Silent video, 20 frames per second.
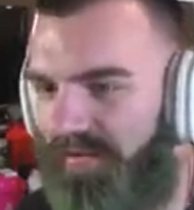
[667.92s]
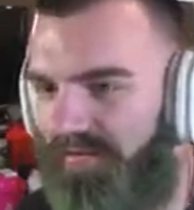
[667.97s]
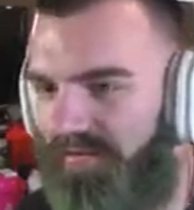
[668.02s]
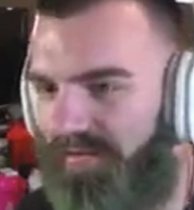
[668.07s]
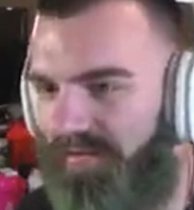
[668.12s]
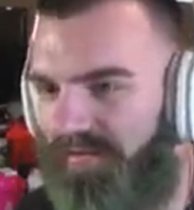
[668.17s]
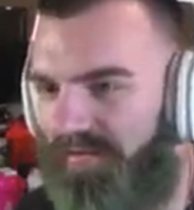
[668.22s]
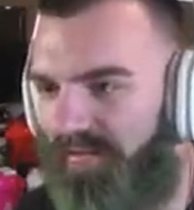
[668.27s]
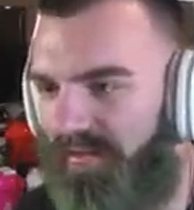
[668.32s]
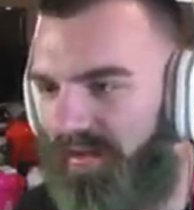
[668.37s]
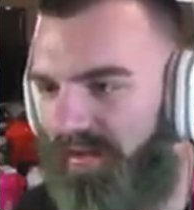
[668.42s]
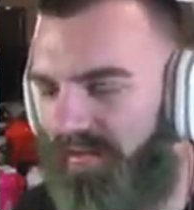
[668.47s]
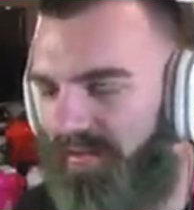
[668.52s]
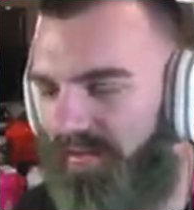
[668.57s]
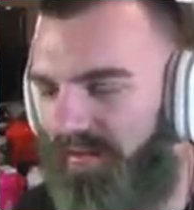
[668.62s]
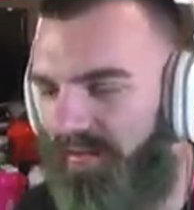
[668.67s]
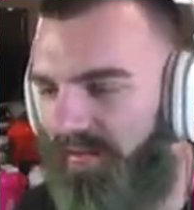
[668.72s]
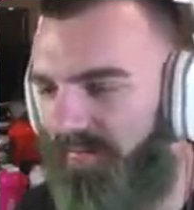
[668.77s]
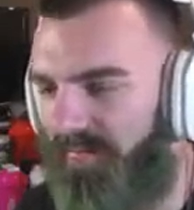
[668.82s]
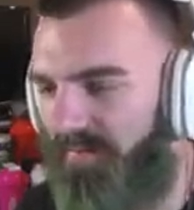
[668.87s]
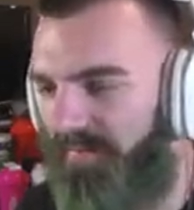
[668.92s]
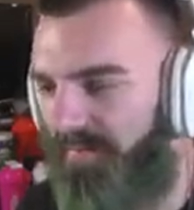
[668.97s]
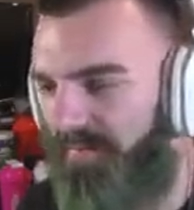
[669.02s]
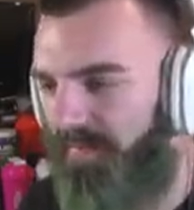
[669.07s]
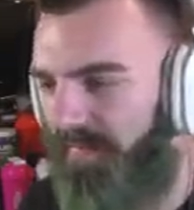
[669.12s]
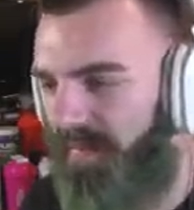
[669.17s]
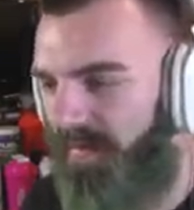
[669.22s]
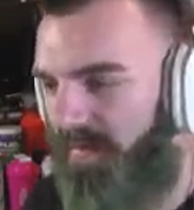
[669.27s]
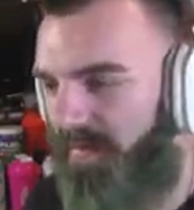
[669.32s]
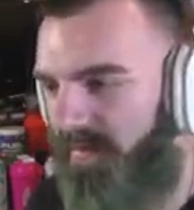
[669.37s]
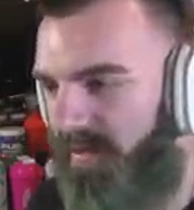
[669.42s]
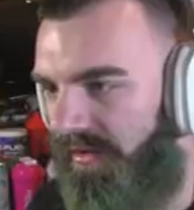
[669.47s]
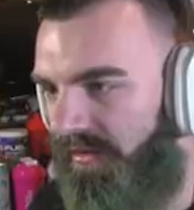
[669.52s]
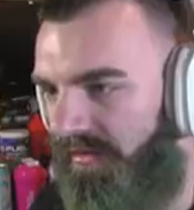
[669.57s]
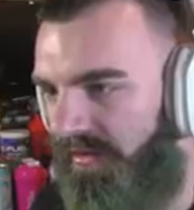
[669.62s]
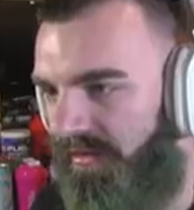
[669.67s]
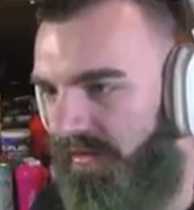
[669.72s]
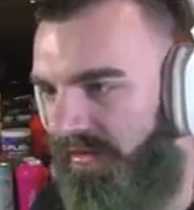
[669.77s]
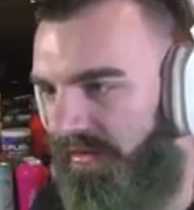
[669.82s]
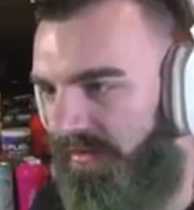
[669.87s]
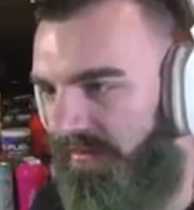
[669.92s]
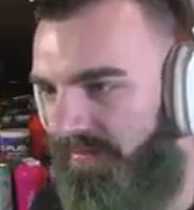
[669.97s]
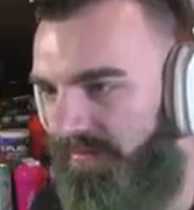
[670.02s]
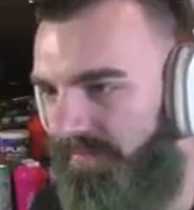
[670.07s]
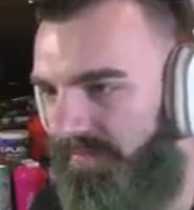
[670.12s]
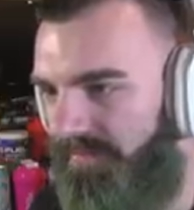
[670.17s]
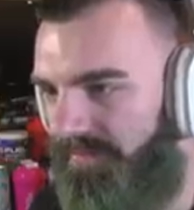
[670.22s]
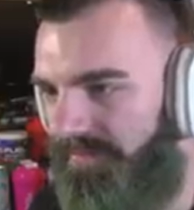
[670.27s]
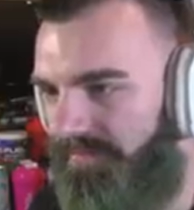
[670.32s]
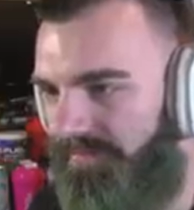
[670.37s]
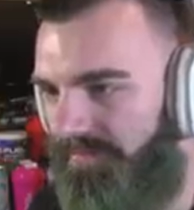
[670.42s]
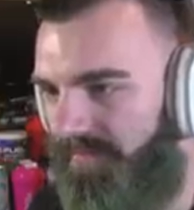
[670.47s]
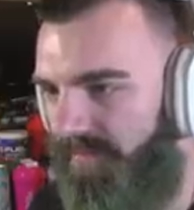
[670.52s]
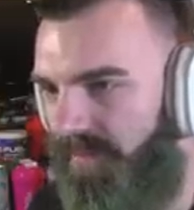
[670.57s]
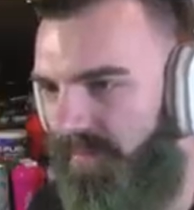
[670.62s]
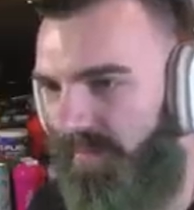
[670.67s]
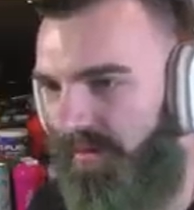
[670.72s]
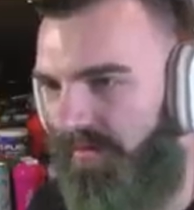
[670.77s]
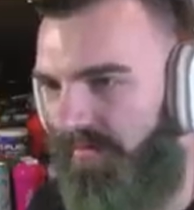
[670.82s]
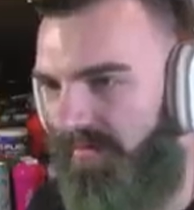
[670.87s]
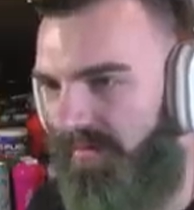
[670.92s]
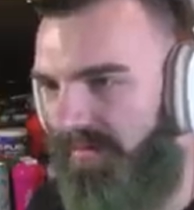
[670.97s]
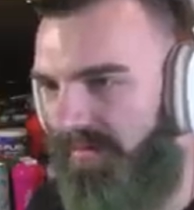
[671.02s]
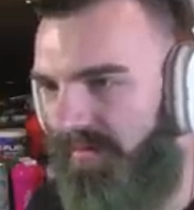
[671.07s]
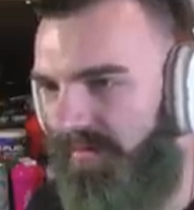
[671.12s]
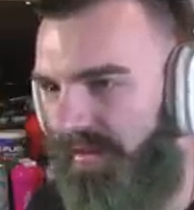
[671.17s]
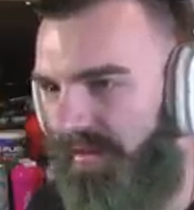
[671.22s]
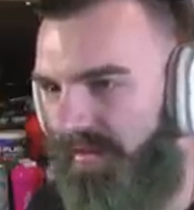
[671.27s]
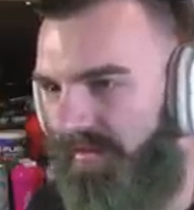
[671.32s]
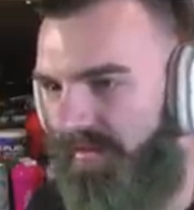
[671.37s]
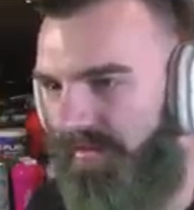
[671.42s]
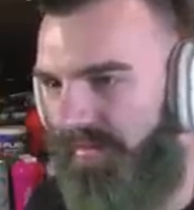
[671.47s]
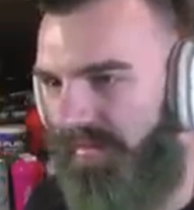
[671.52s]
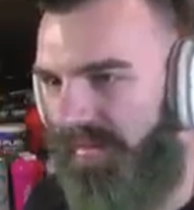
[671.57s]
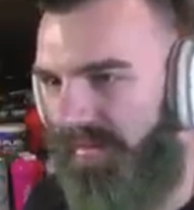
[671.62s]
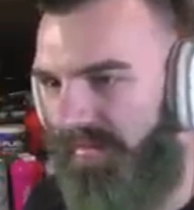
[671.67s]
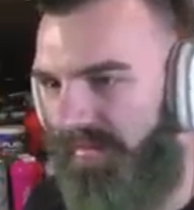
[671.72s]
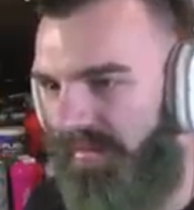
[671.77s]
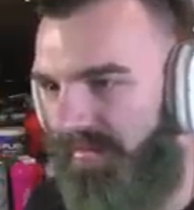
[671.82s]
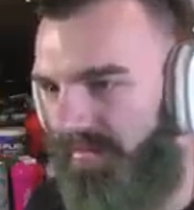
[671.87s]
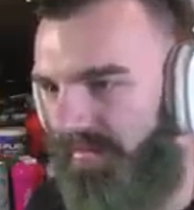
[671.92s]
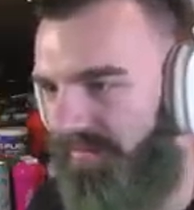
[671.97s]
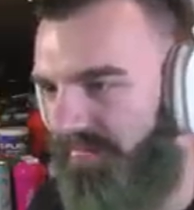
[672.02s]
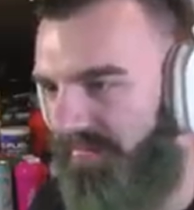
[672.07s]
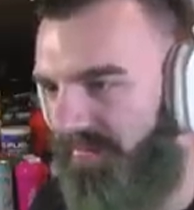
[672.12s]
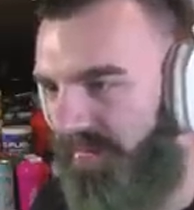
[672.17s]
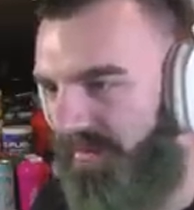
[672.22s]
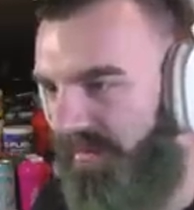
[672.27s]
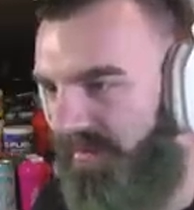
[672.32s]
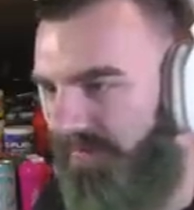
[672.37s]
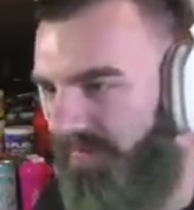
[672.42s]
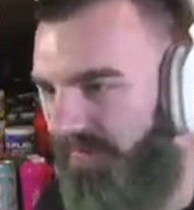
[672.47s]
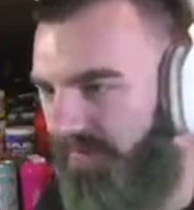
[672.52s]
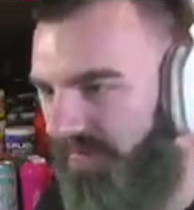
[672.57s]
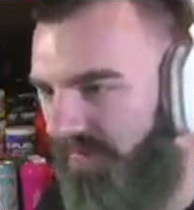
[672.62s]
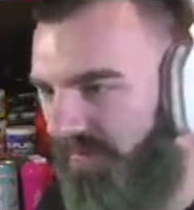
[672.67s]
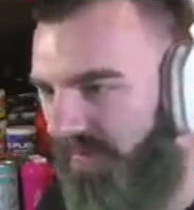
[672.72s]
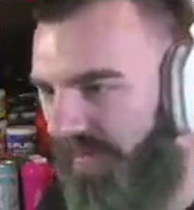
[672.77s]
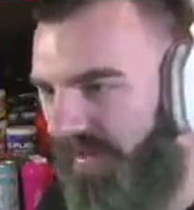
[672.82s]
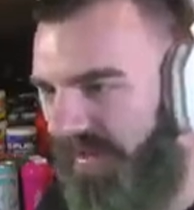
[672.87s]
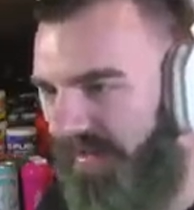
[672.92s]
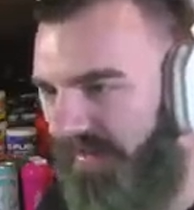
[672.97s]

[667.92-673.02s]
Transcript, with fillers: season, like the, like the, the one season that like doesn't really relate